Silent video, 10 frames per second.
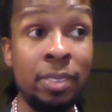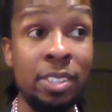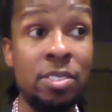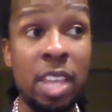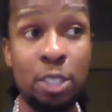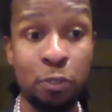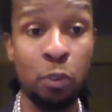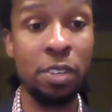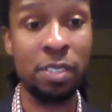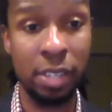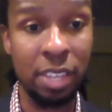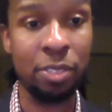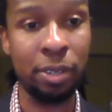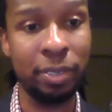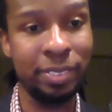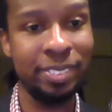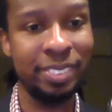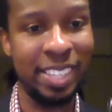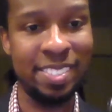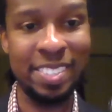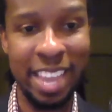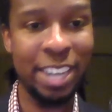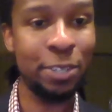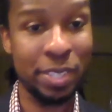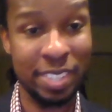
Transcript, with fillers: stage four is lethal it's dangerous.